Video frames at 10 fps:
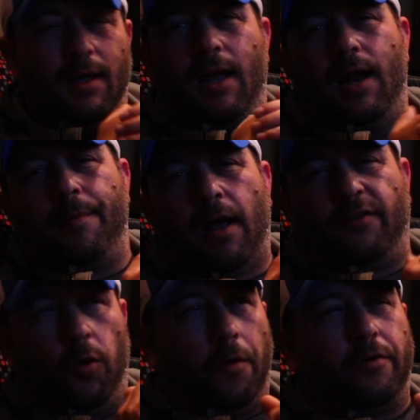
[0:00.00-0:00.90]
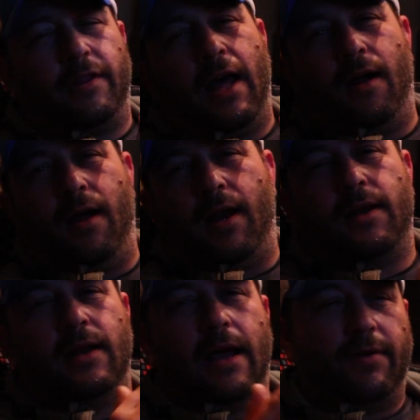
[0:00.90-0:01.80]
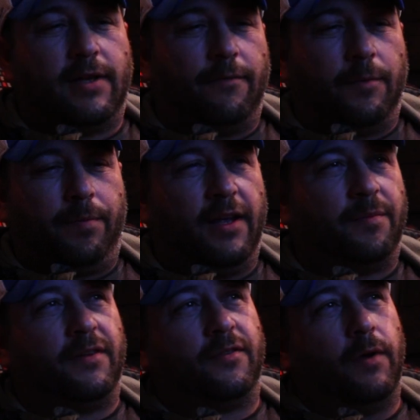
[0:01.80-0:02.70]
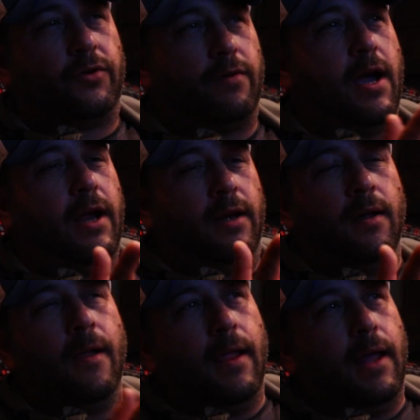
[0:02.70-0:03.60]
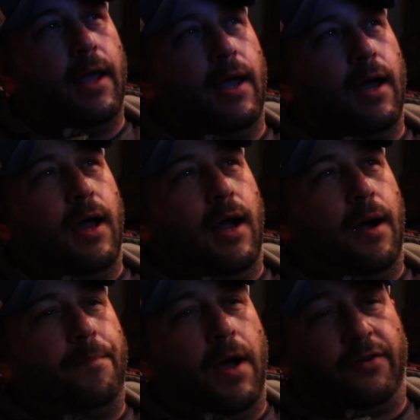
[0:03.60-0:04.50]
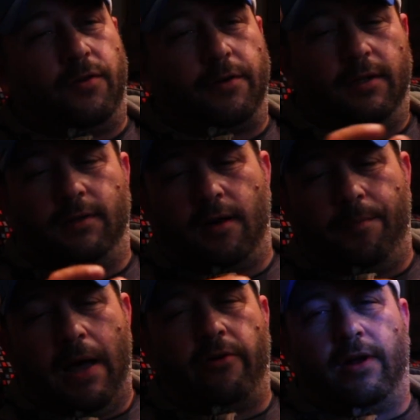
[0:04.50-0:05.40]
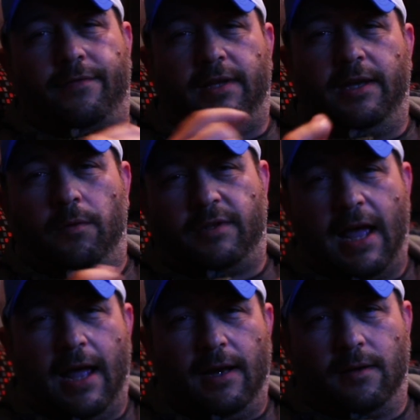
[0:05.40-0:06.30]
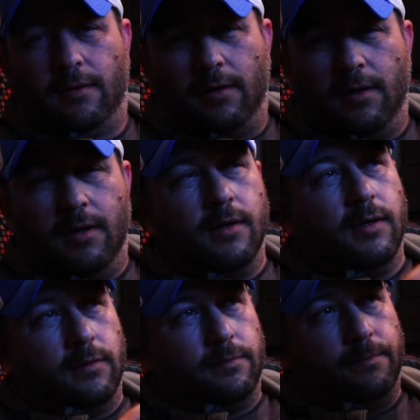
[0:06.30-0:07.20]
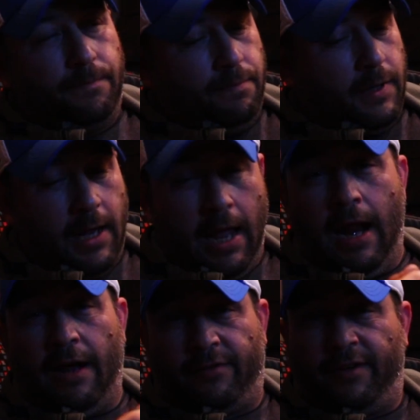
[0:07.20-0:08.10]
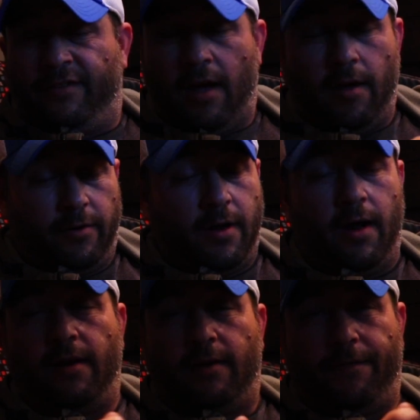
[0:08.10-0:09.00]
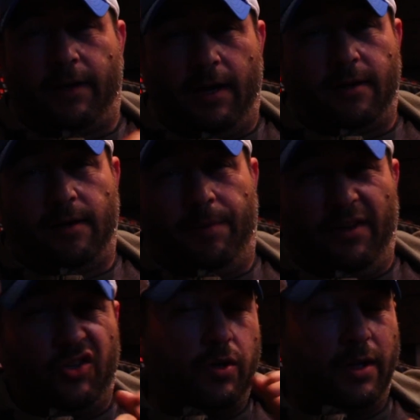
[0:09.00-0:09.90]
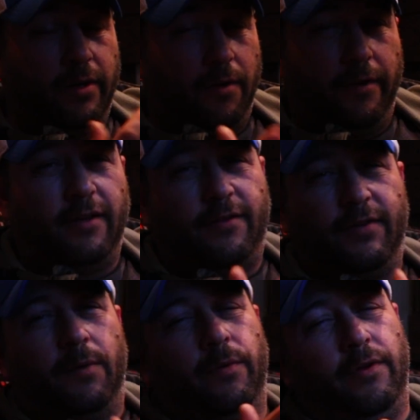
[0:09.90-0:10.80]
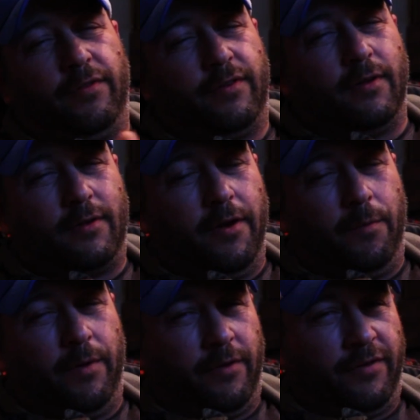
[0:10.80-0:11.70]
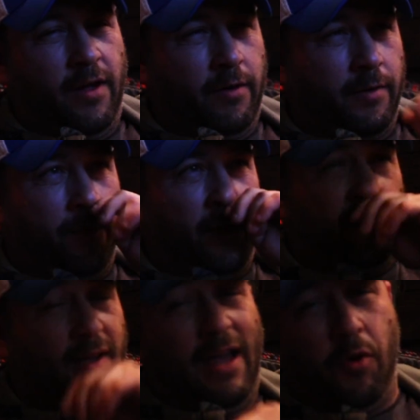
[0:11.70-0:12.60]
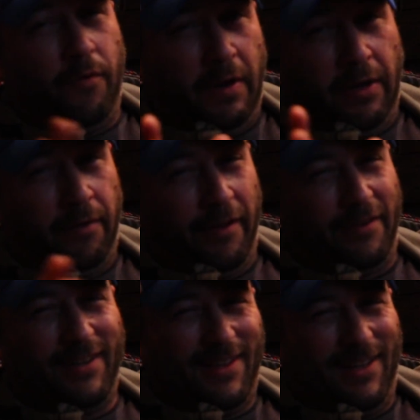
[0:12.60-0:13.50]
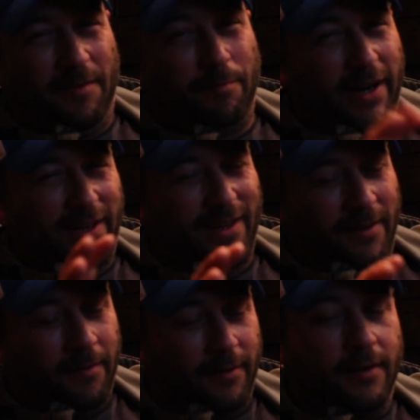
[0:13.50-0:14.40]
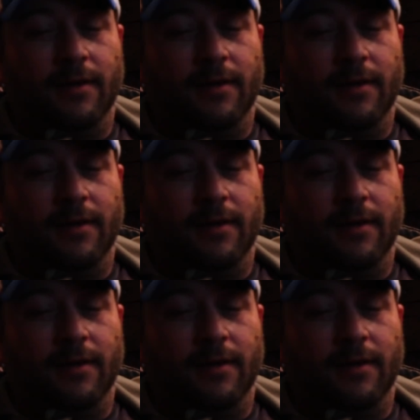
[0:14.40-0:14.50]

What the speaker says: And I soldered that on. I didn't have a replacement, so I tried I took the little battery off the EO10 and actually soldered on a different connecting piece. You can do this if you get good with your soldering points. I have no video of this, but I did do this.